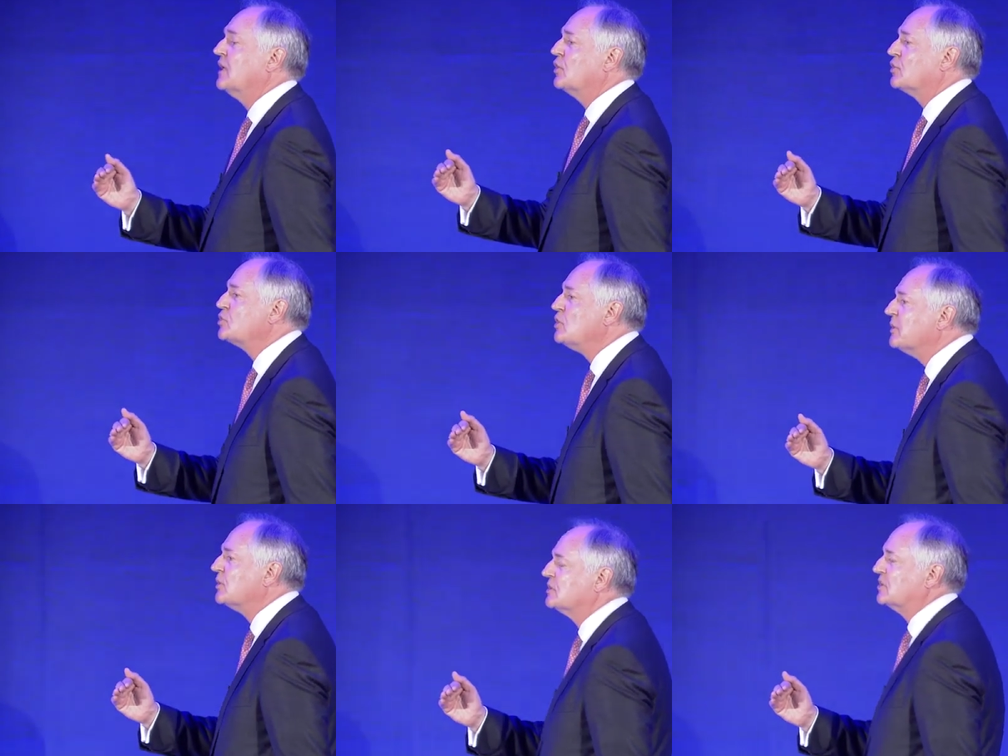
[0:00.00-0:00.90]
consumer
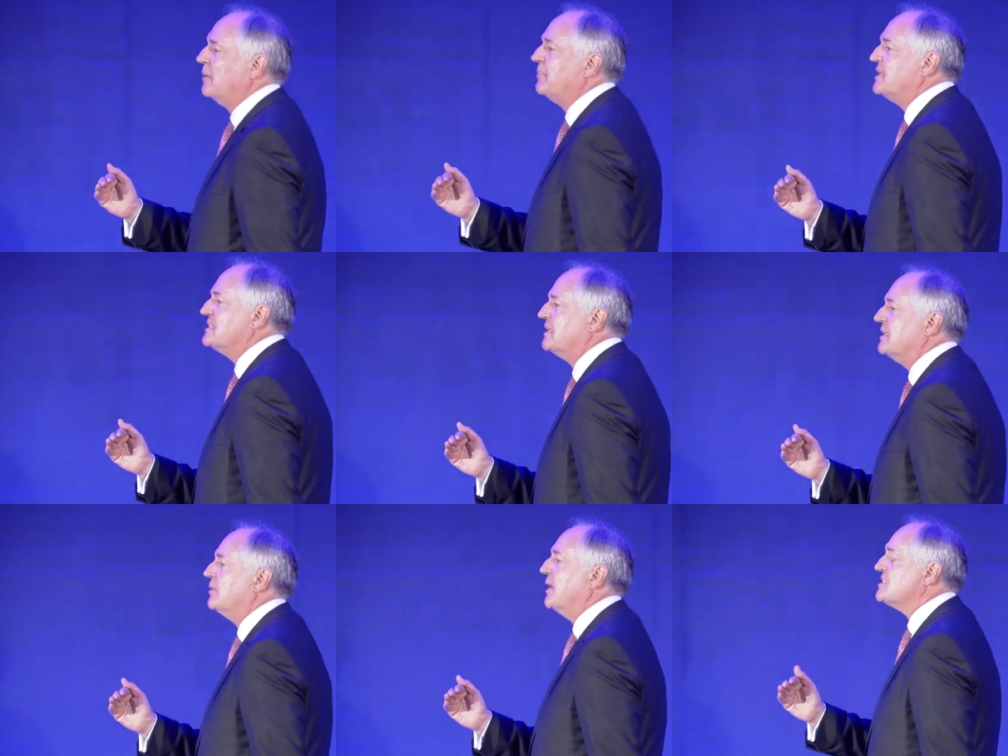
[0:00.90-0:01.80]
goods companies in the
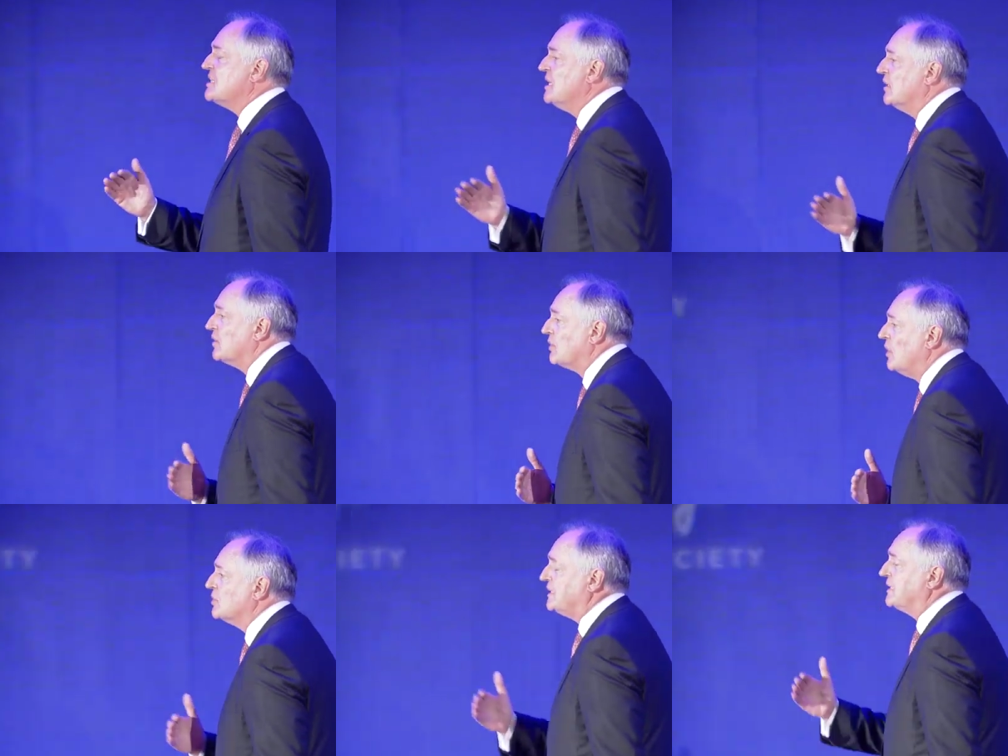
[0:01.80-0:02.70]
US, the
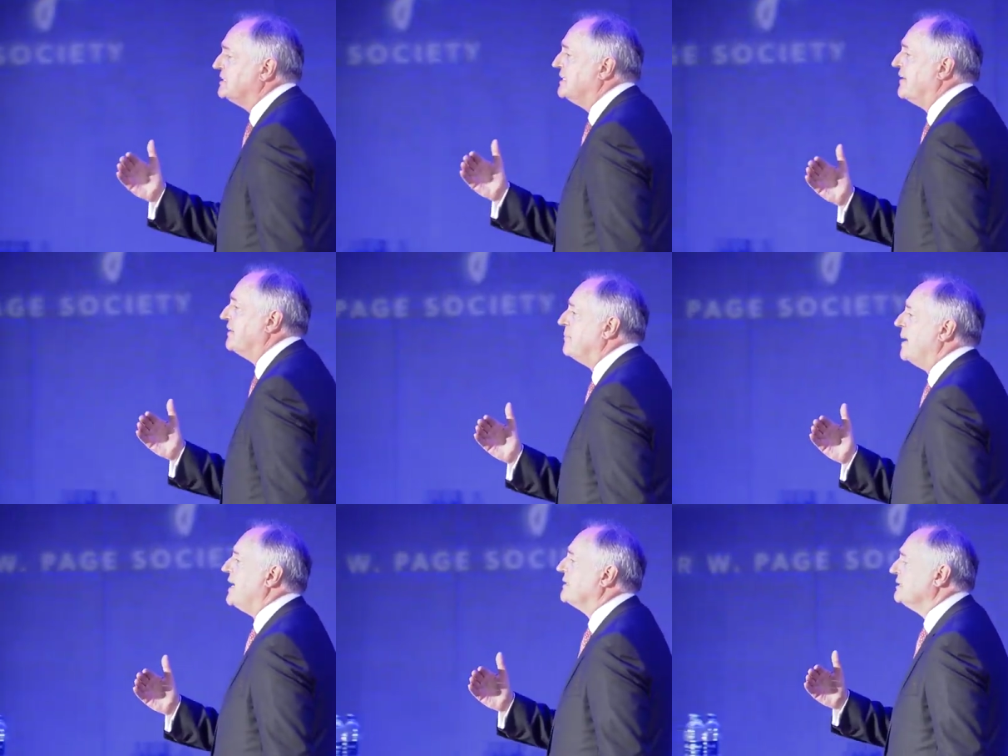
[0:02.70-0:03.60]
growth that is there in the
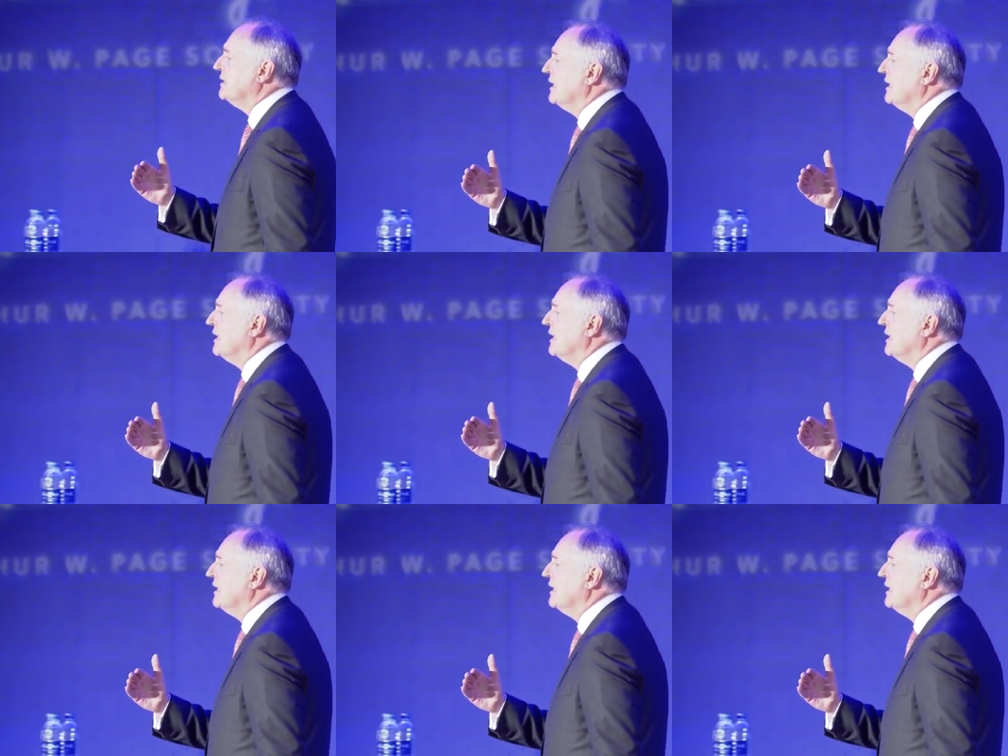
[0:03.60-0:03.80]
market,